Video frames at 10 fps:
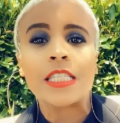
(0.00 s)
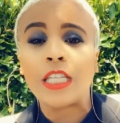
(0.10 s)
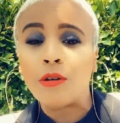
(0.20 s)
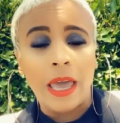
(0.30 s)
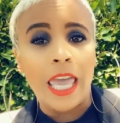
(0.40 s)

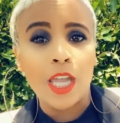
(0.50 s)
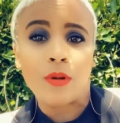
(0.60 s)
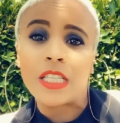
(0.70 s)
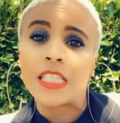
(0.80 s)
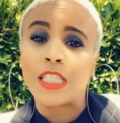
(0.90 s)
still
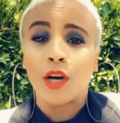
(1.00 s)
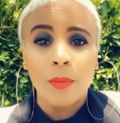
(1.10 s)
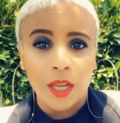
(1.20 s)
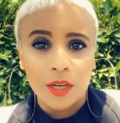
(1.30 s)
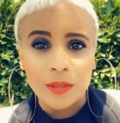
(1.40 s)
angry, still
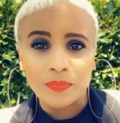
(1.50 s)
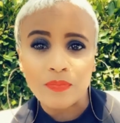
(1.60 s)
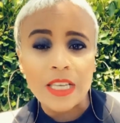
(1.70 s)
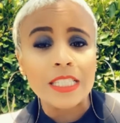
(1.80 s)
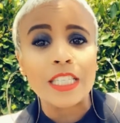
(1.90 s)
bitter,
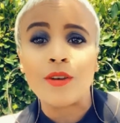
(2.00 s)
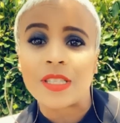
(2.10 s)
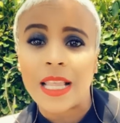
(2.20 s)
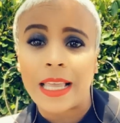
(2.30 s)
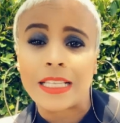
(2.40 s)
still
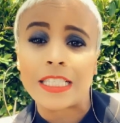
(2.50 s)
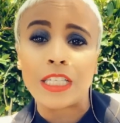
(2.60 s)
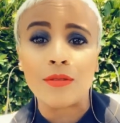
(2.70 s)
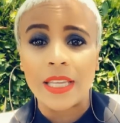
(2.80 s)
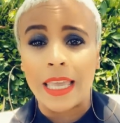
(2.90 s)
slacking,
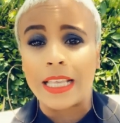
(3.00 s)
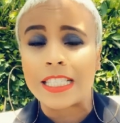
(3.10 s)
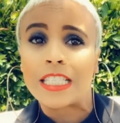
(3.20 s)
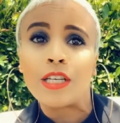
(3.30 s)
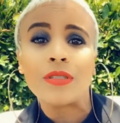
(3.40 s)
still taking,
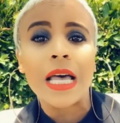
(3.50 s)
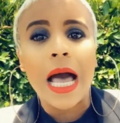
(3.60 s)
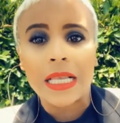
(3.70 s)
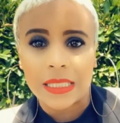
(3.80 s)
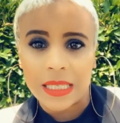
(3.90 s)
still
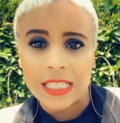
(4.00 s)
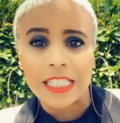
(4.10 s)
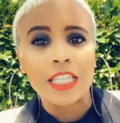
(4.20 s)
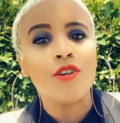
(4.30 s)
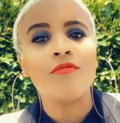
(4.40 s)
toxic,
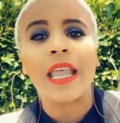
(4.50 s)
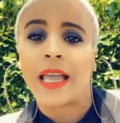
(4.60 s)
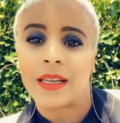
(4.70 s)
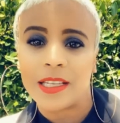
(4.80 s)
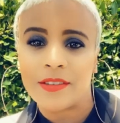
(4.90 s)
still
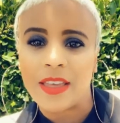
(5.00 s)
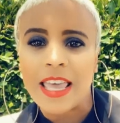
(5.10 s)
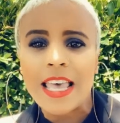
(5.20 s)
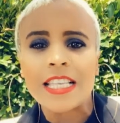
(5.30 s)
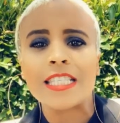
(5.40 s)
negative,
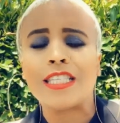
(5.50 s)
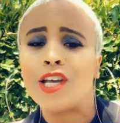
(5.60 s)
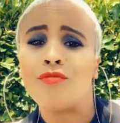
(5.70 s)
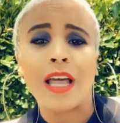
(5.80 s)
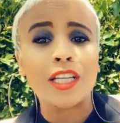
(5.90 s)

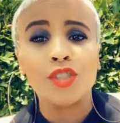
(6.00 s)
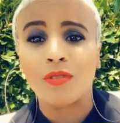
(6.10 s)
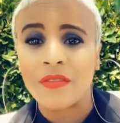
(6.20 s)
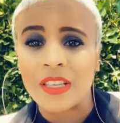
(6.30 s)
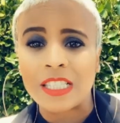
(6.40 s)
still not
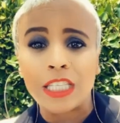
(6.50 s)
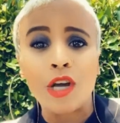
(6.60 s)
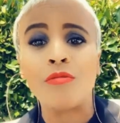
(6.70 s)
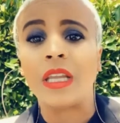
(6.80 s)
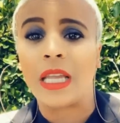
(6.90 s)
driven,
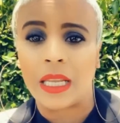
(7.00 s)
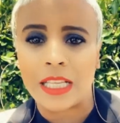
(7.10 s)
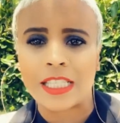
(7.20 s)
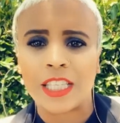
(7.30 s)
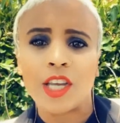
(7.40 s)
still
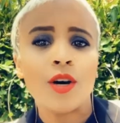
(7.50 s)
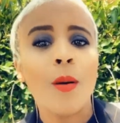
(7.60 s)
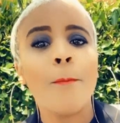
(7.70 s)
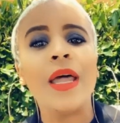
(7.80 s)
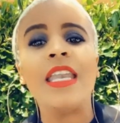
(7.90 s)
needy,
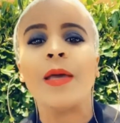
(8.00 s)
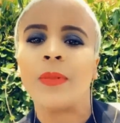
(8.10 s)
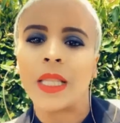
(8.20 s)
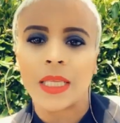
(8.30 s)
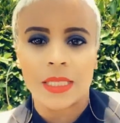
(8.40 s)
still
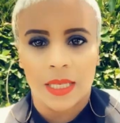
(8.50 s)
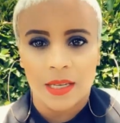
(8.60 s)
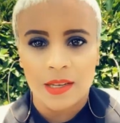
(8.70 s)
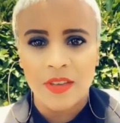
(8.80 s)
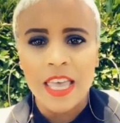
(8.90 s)

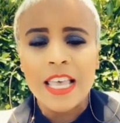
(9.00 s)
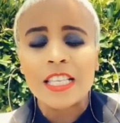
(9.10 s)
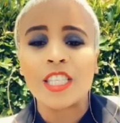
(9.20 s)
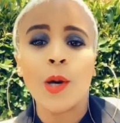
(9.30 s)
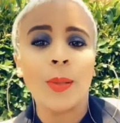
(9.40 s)
manipulative,
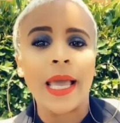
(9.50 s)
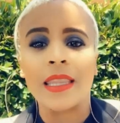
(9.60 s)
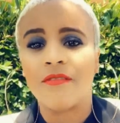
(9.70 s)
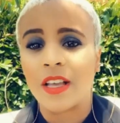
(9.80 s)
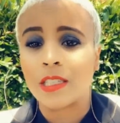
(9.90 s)
still
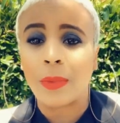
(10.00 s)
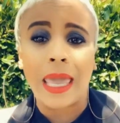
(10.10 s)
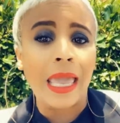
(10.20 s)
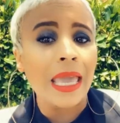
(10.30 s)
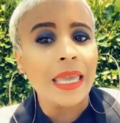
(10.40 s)
playing the victim
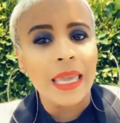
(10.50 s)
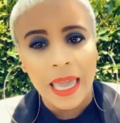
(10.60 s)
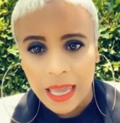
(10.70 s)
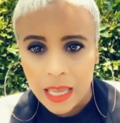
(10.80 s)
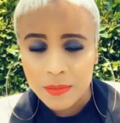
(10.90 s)
and
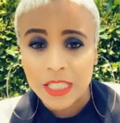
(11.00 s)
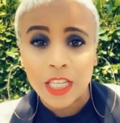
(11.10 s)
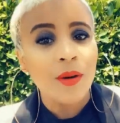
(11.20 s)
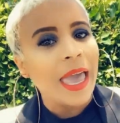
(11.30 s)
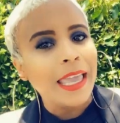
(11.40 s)
game,
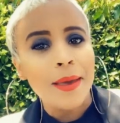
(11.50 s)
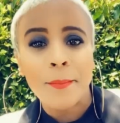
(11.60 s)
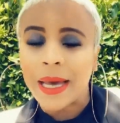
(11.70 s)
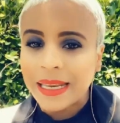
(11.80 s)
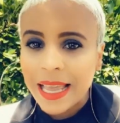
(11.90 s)
still hating
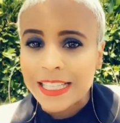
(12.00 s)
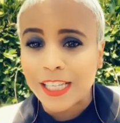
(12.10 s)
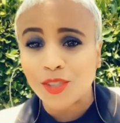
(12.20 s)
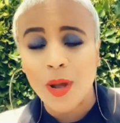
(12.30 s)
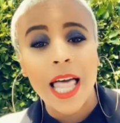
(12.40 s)
Mondays
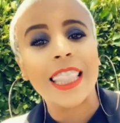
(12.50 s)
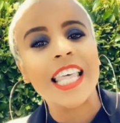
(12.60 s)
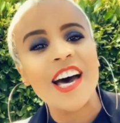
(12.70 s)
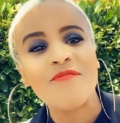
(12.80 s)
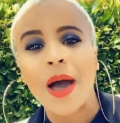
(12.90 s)
because you know I
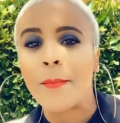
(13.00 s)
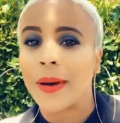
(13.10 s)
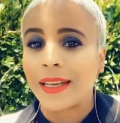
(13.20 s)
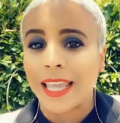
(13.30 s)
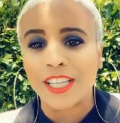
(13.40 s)
love my
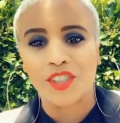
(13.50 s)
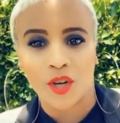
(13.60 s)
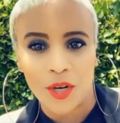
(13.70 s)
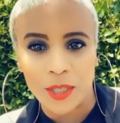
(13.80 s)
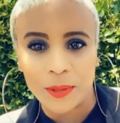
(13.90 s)
Mondays,
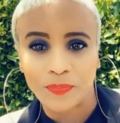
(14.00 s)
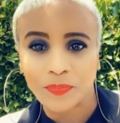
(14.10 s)
y'all.